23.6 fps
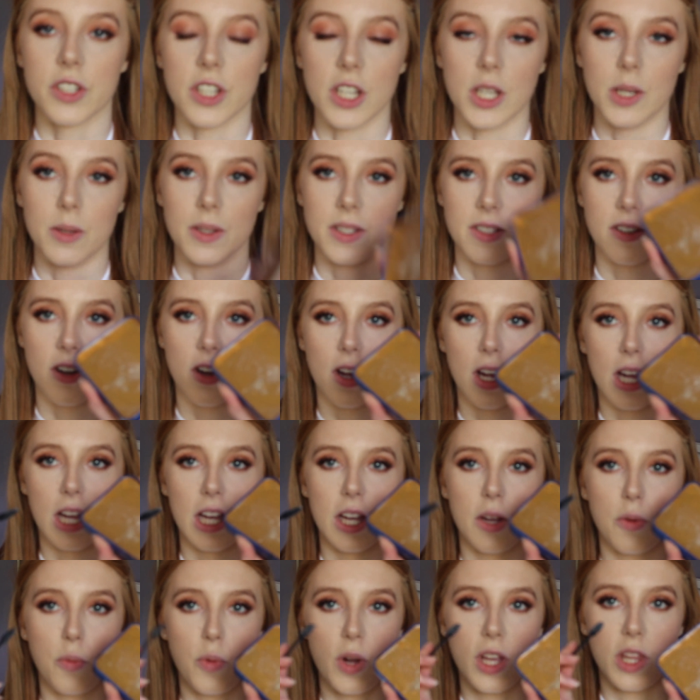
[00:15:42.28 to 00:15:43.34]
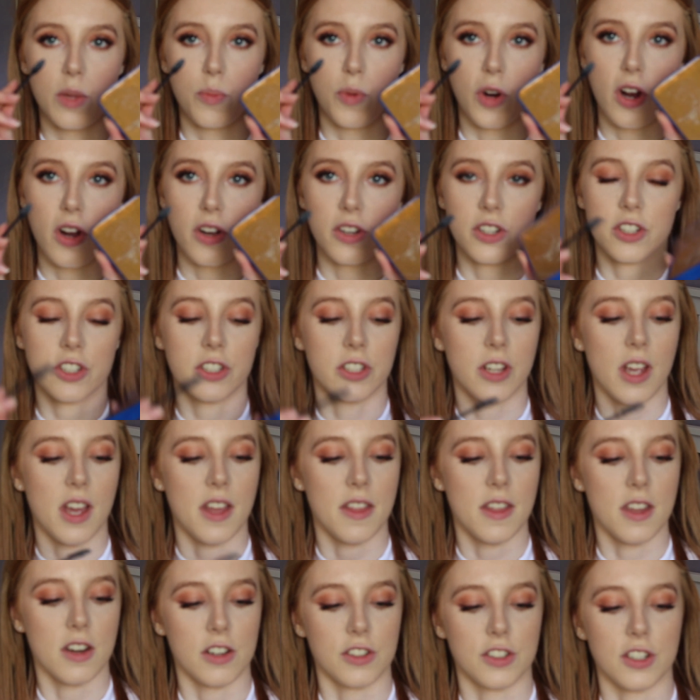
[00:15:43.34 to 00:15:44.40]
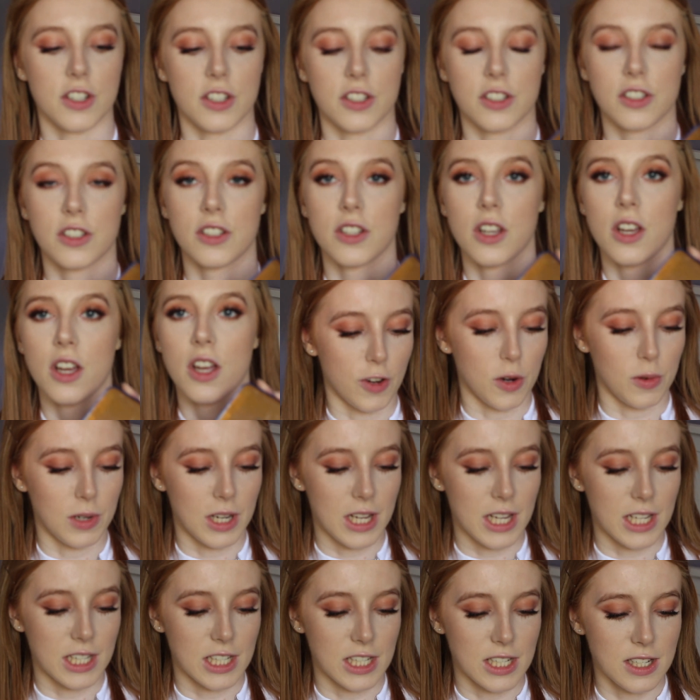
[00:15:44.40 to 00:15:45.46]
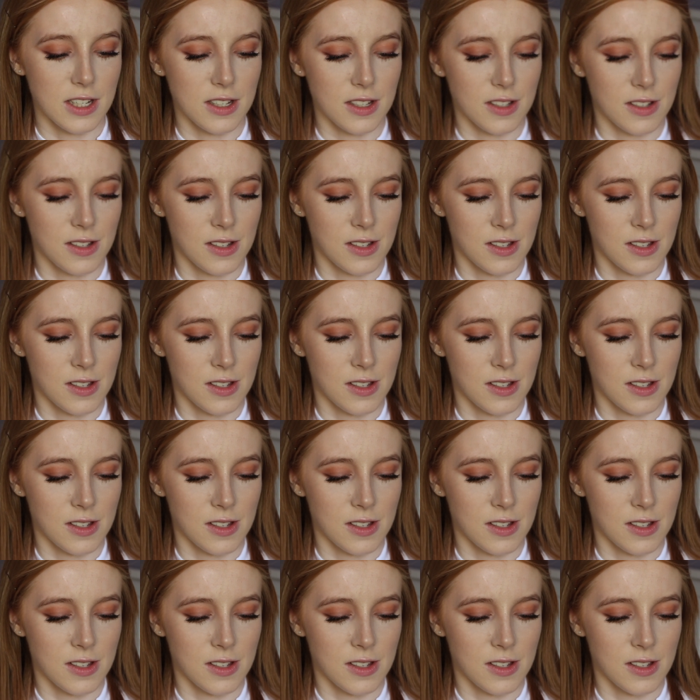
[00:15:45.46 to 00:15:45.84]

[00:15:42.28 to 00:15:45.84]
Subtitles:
I do is I wet the brush and then I just roll it in it.